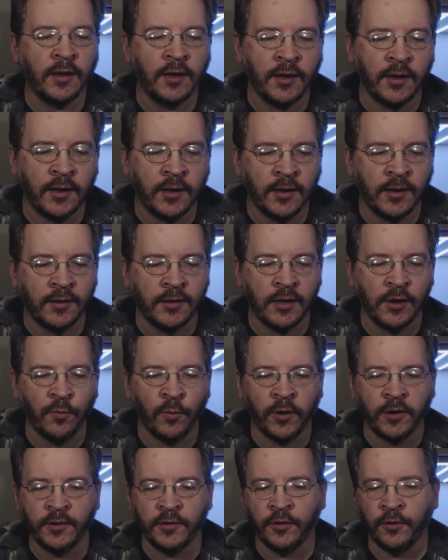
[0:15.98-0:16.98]
and he
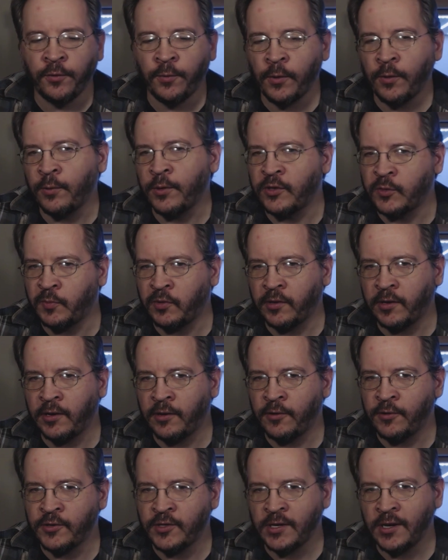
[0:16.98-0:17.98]
wanted to throw his
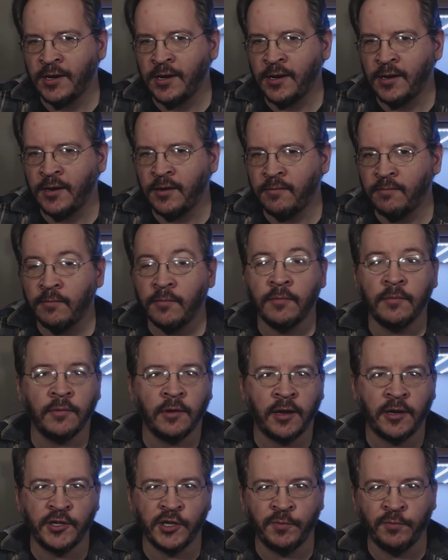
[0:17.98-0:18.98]
players
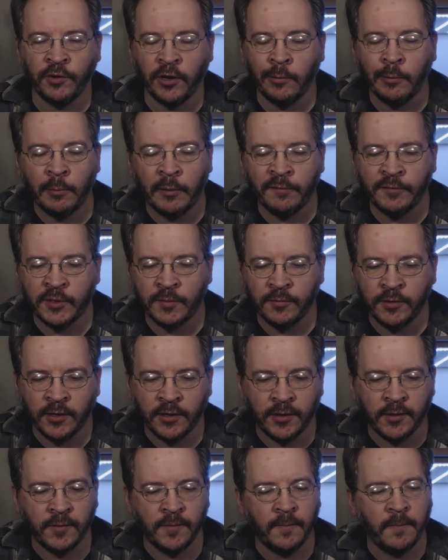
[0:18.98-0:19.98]
a logic problem of some
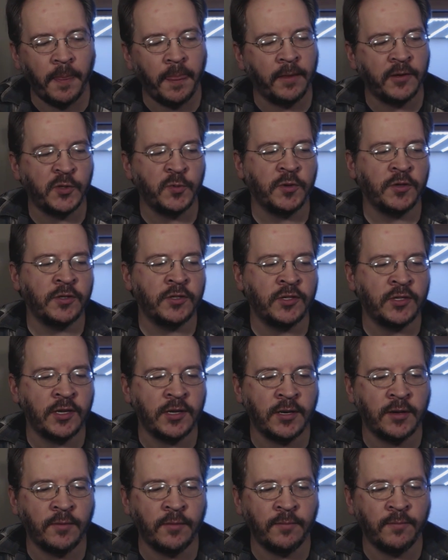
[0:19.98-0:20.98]
kind. This
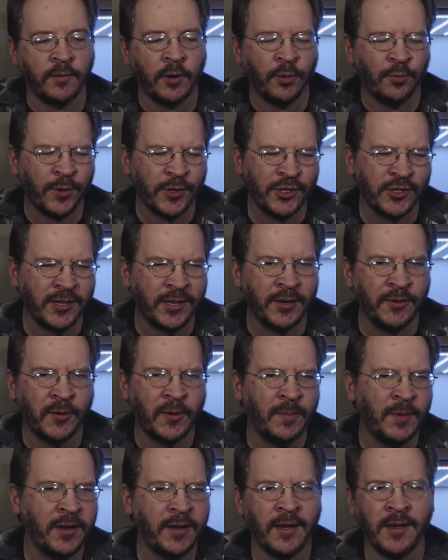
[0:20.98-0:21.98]
was um, originally
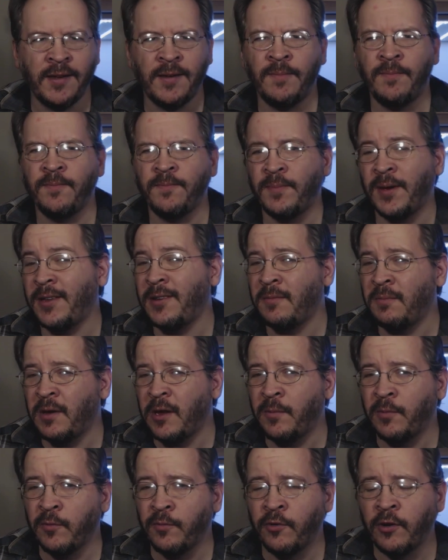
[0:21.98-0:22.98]
going to be a pen and
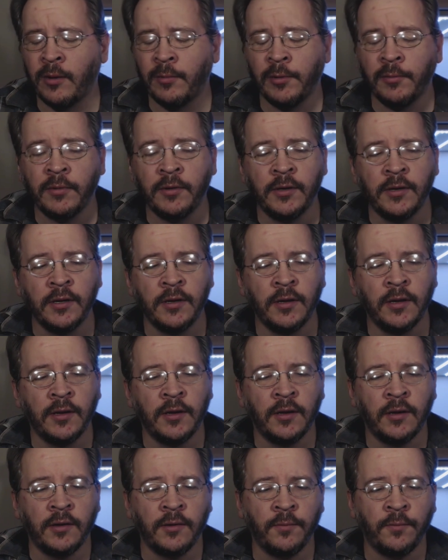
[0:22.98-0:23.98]
paper problem.
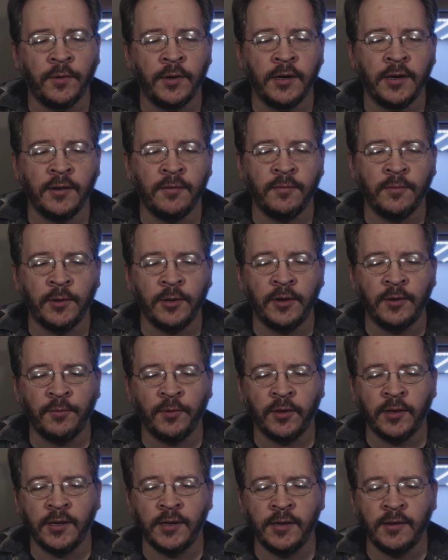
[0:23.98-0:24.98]
We we
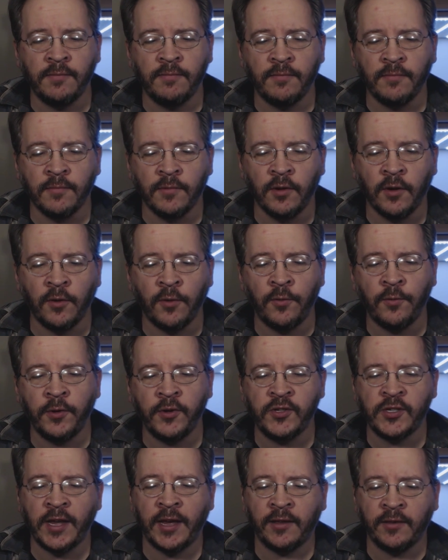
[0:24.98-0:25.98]
didn't really
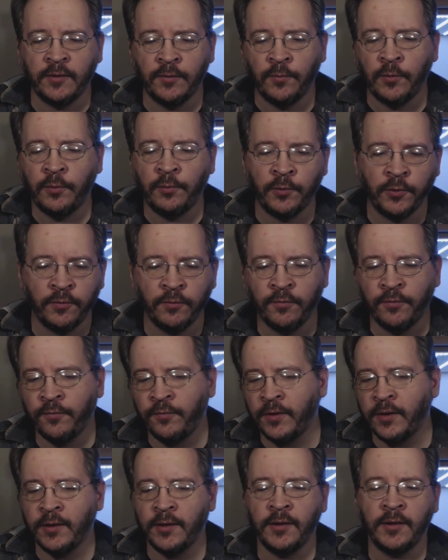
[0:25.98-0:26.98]
know exactly what would
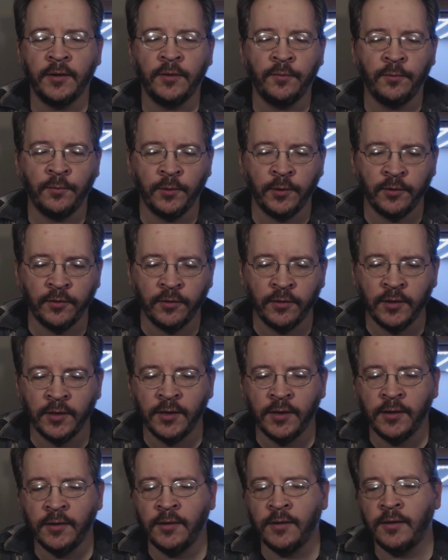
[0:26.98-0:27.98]
fit in with
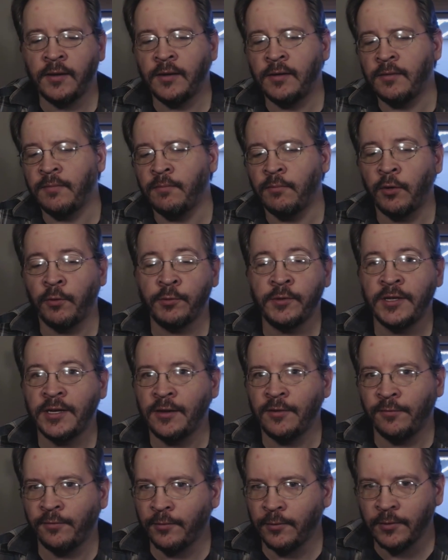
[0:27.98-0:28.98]
the
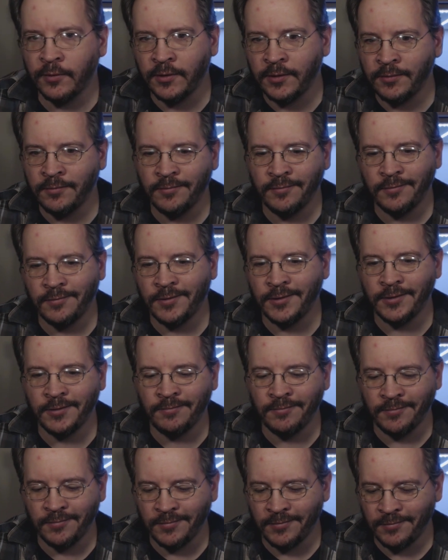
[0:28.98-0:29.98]
motif or the
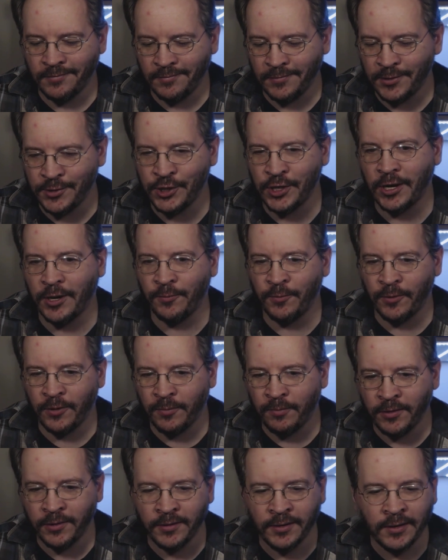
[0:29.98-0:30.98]
the, the
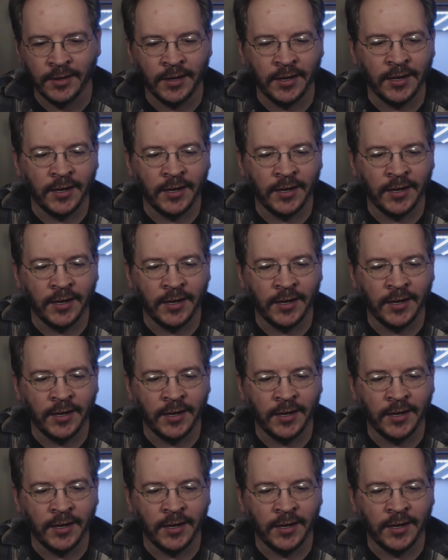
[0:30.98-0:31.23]
genre, but